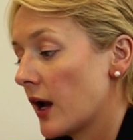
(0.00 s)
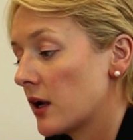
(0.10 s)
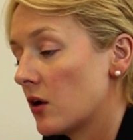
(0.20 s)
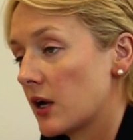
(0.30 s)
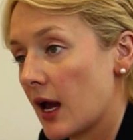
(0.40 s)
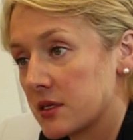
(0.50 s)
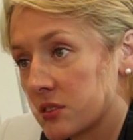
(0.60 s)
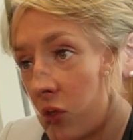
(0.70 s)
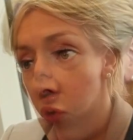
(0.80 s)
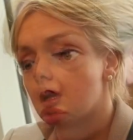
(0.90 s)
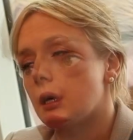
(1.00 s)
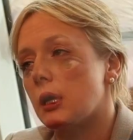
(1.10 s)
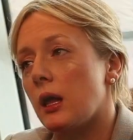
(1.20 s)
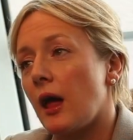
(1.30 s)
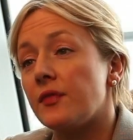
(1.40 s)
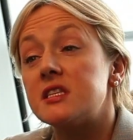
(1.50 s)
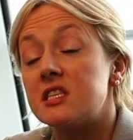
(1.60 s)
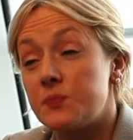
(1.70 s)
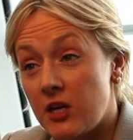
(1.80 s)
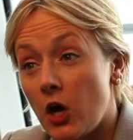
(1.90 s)
This model, and this
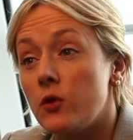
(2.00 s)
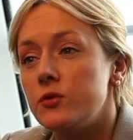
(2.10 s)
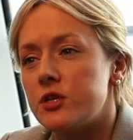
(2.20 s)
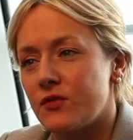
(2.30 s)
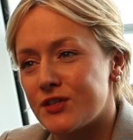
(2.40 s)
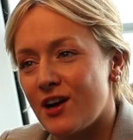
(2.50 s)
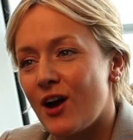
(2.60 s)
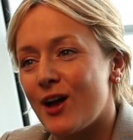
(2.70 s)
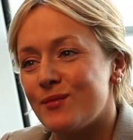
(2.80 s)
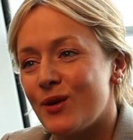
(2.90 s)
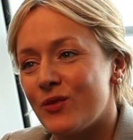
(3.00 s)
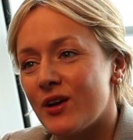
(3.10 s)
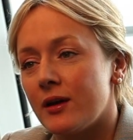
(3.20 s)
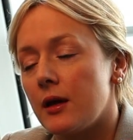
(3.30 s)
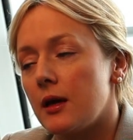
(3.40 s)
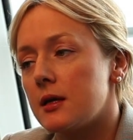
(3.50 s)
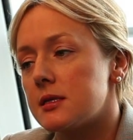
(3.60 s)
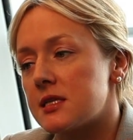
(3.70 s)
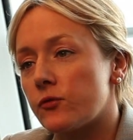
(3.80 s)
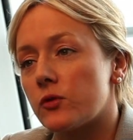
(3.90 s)
has been honed over time, over
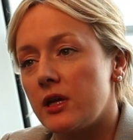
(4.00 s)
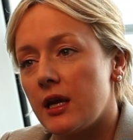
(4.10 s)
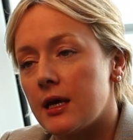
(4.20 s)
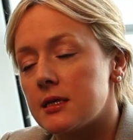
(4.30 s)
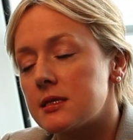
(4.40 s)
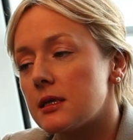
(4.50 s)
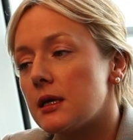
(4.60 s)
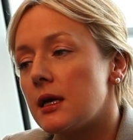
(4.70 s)
several years,